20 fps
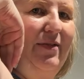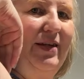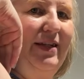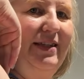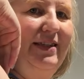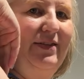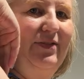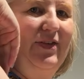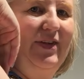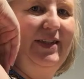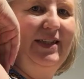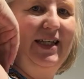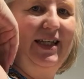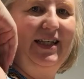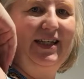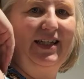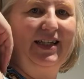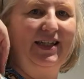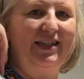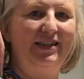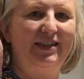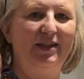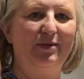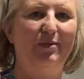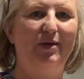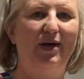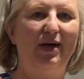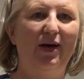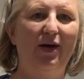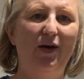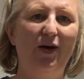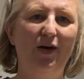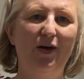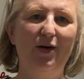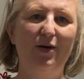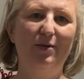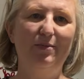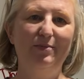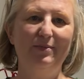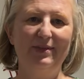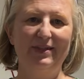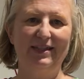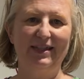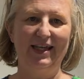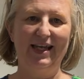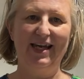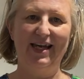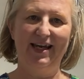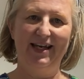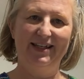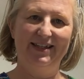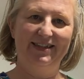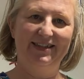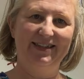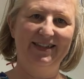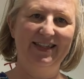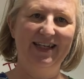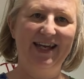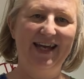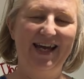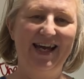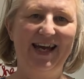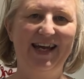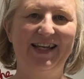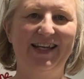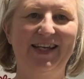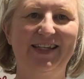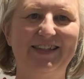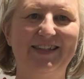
it's fitting under my arms. And yeah, and I